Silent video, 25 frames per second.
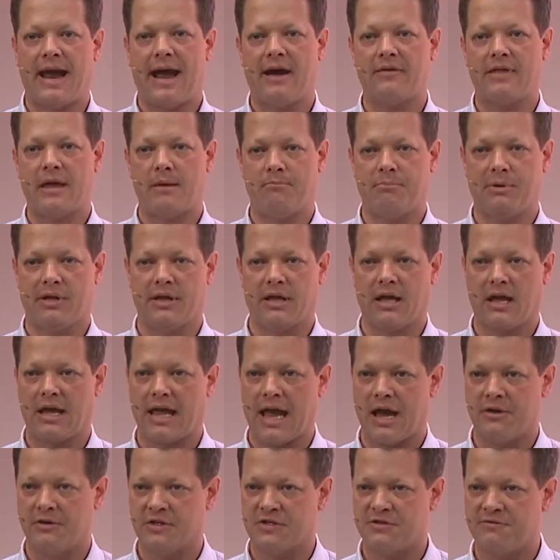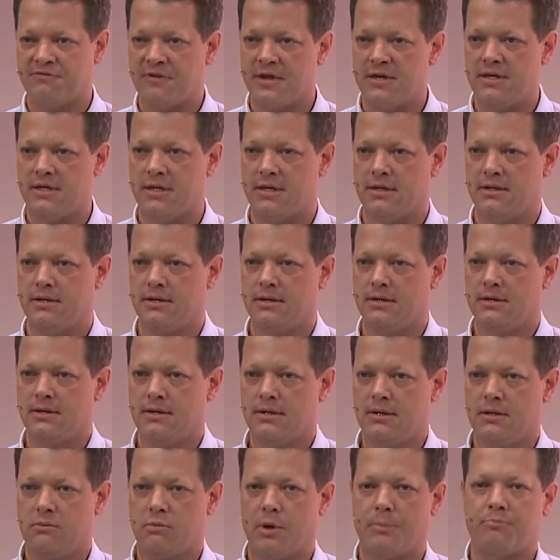how that billing account is funded,
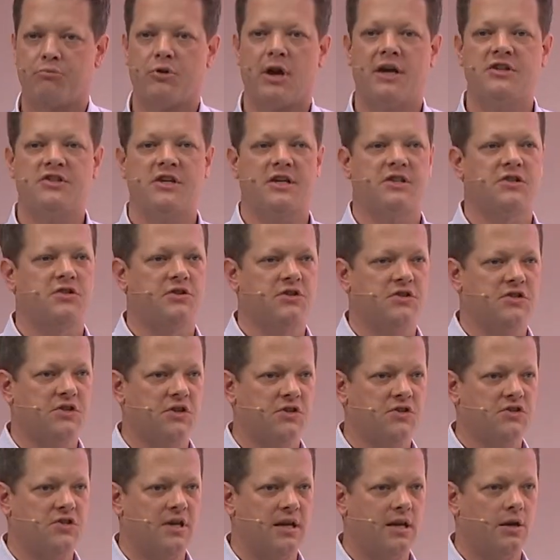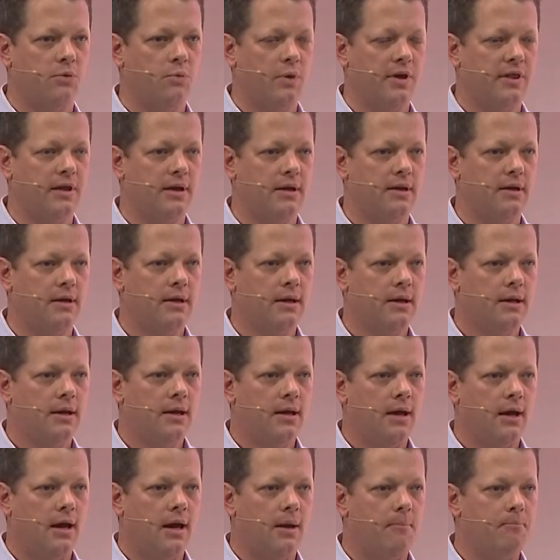what projects are associated with it.
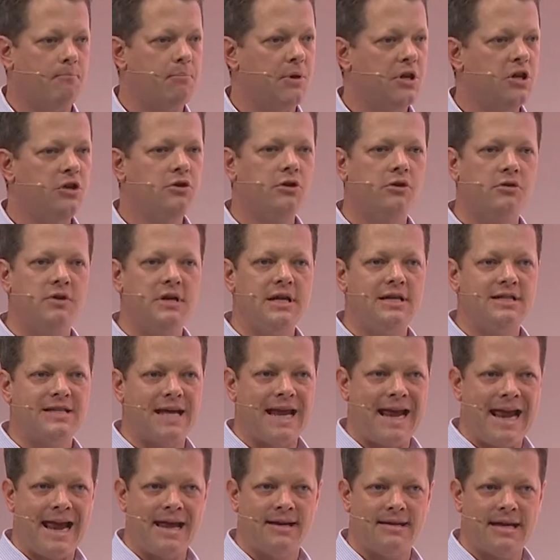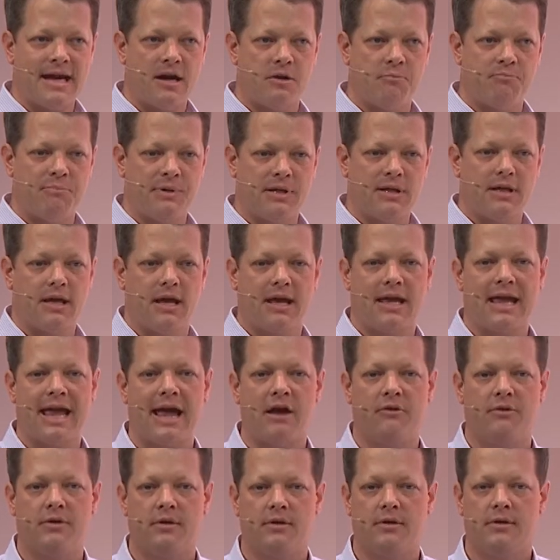Uh, but you don't need to hand out billing
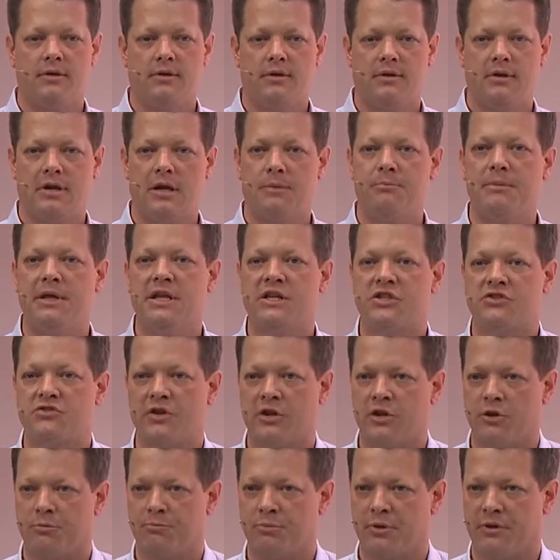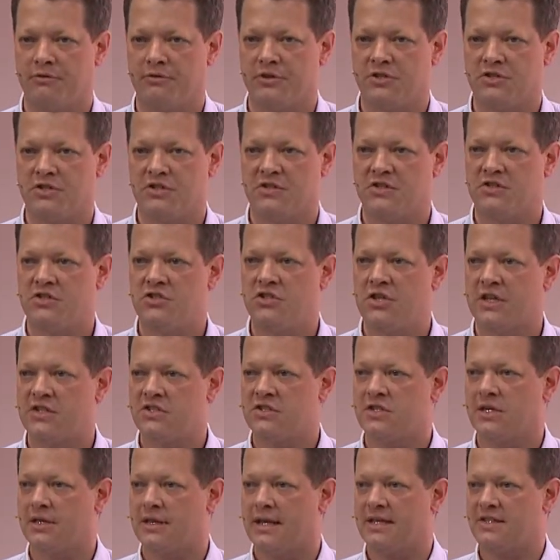account administrator privileges
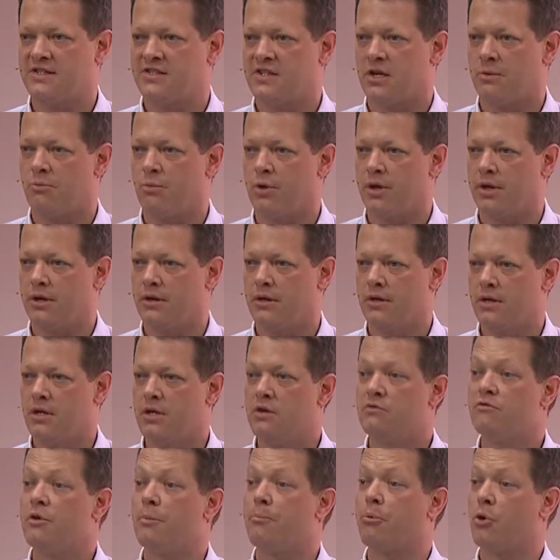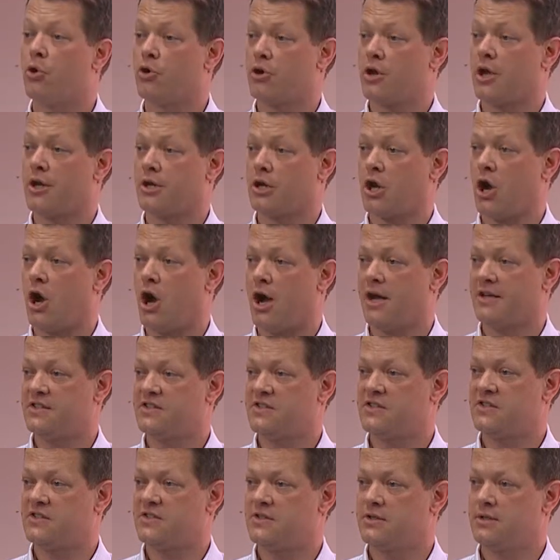just to let someone report on
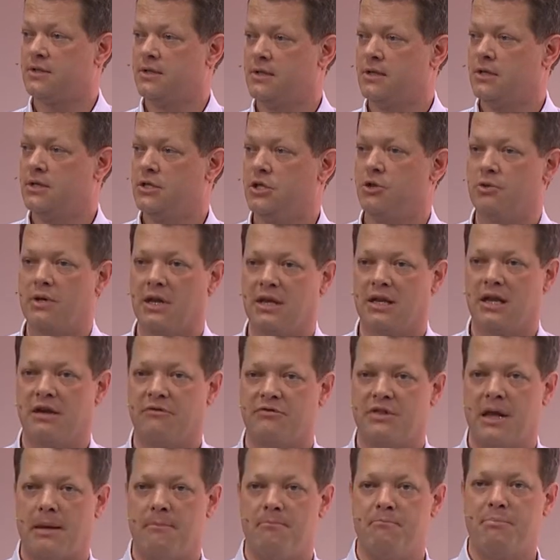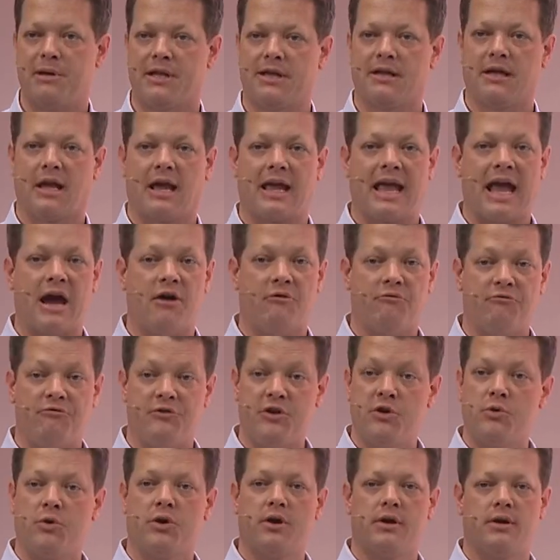costs. You can give them billing account
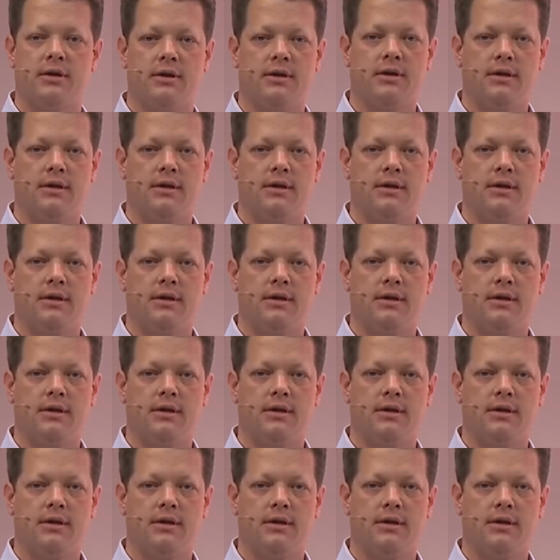viewer